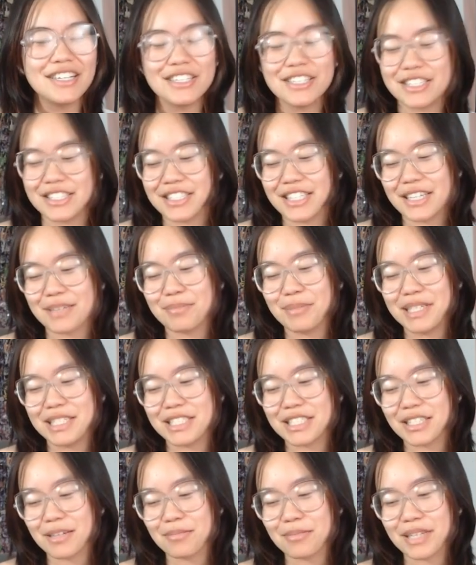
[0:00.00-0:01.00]
like me
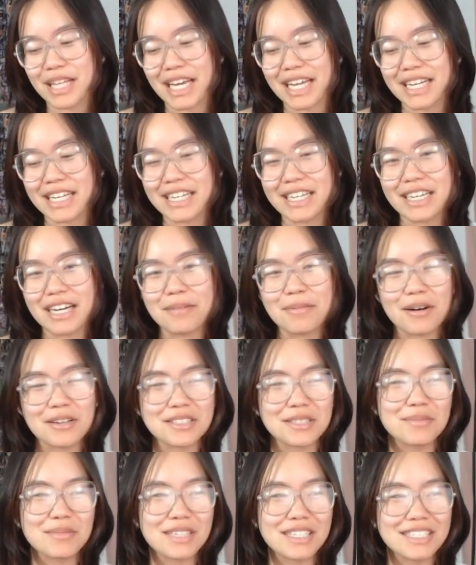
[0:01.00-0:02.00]
just complaining about
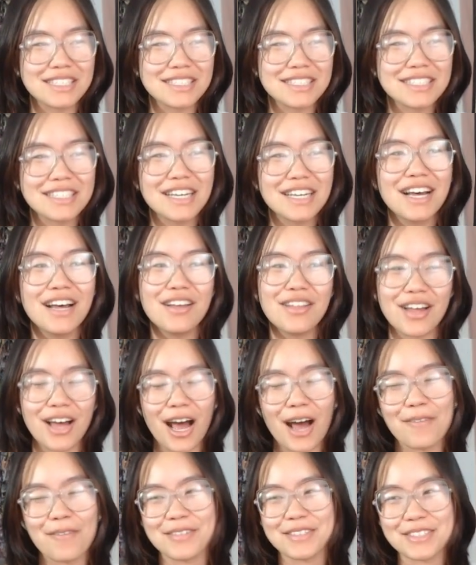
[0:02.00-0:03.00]
some things that
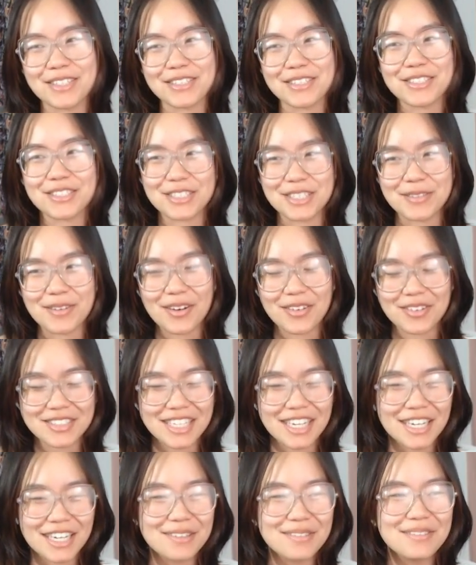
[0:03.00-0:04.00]
happens on stream all the
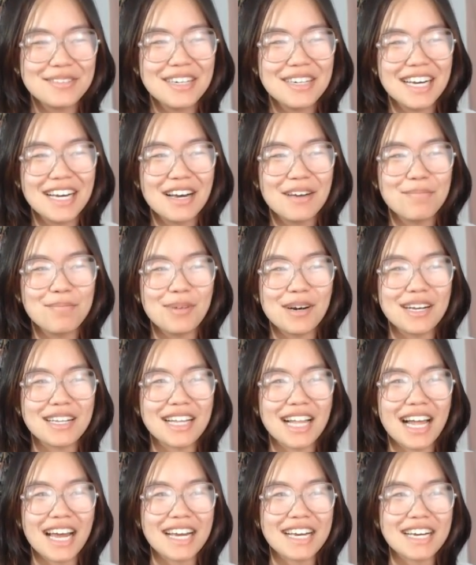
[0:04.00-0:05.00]
time, but
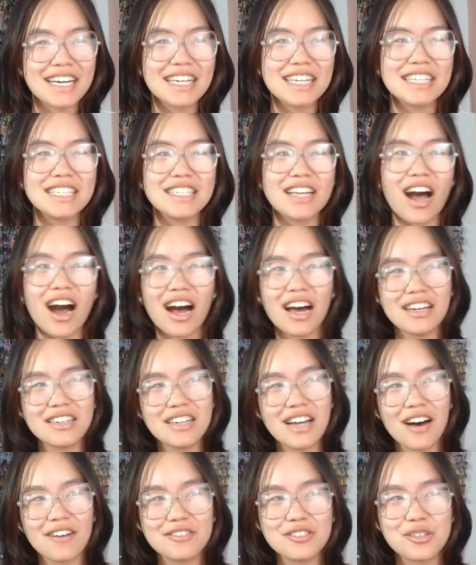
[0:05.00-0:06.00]
like not
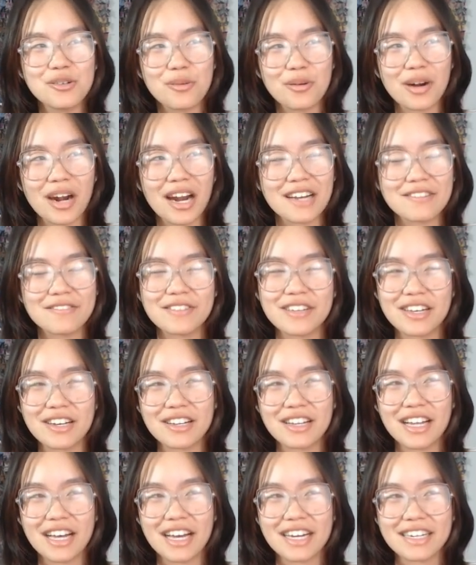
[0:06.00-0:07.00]
enough to where I feel
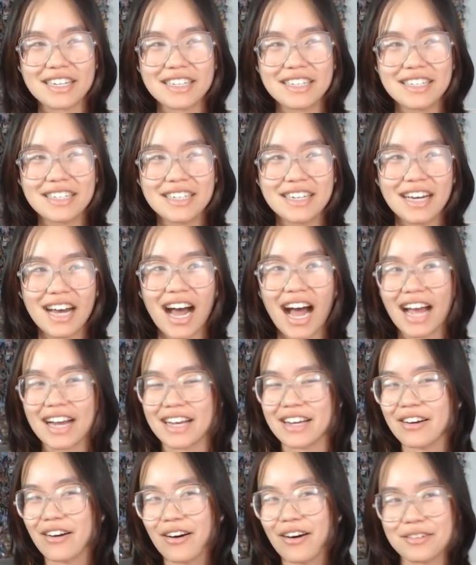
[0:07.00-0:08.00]
like I
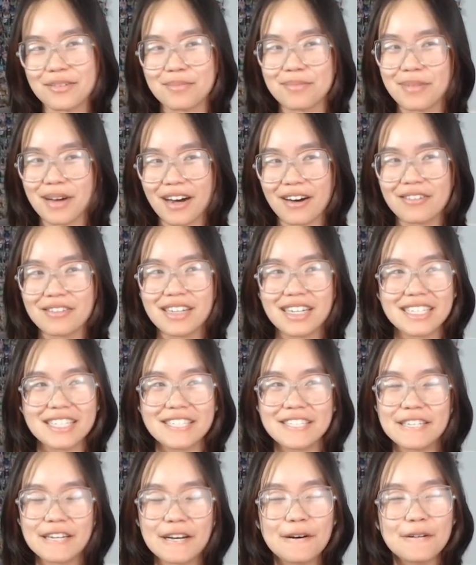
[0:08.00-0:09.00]
can call them out. Like,
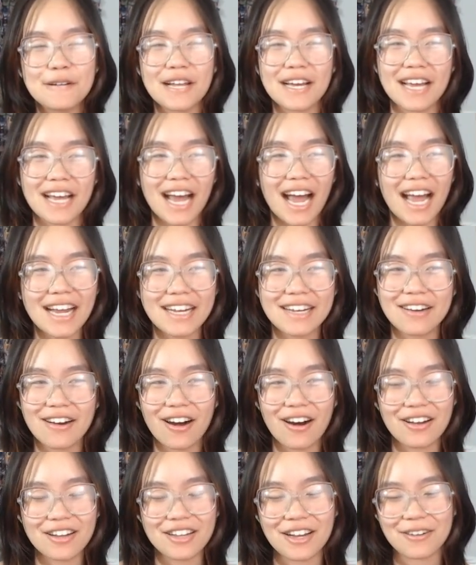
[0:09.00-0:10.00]
you know, like I can
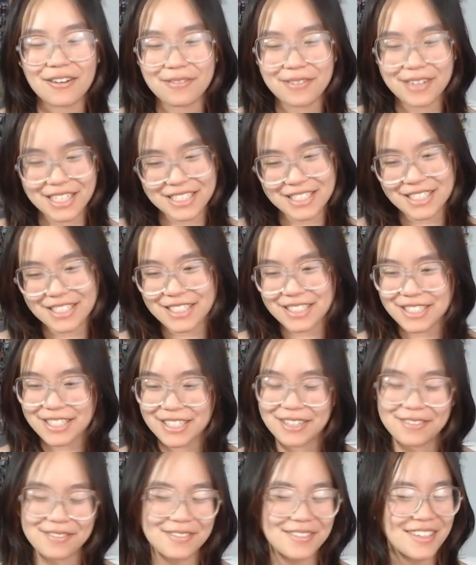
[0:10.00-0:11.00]
call out
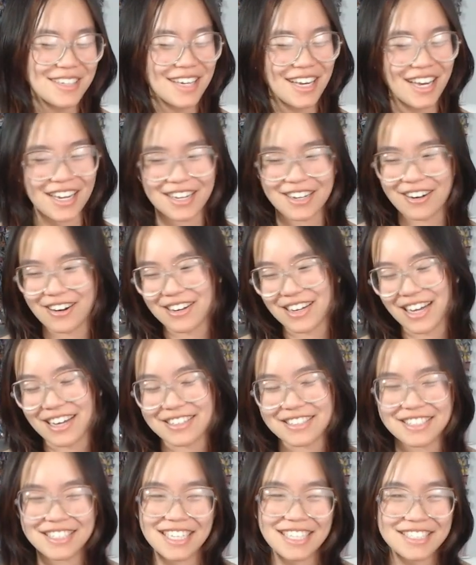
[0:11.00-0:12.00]
racism, I can call out
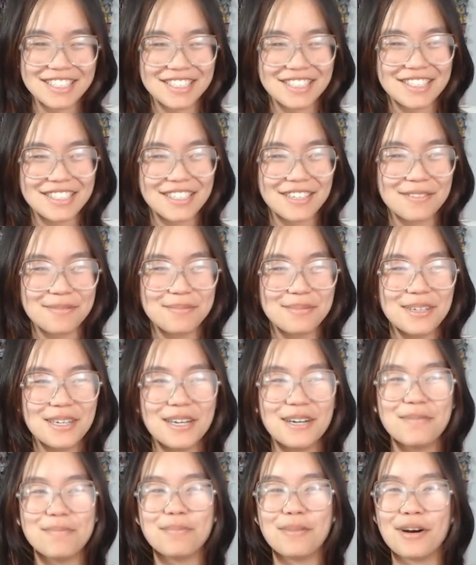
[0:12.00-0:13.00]
sexism,
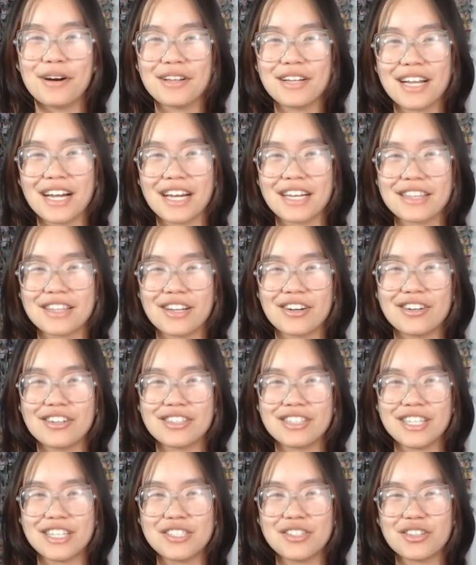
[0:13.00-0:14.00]
but like
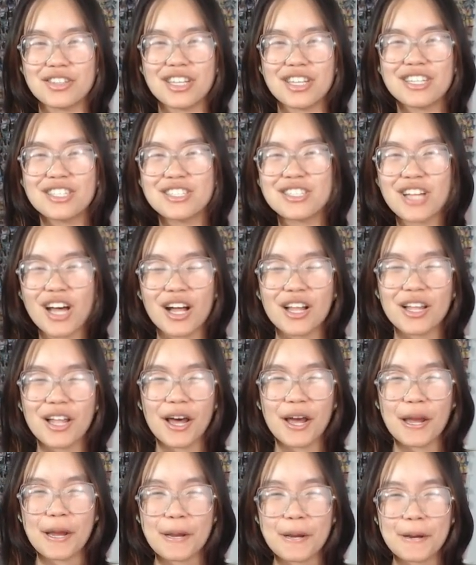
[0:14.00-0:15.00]
these are things that like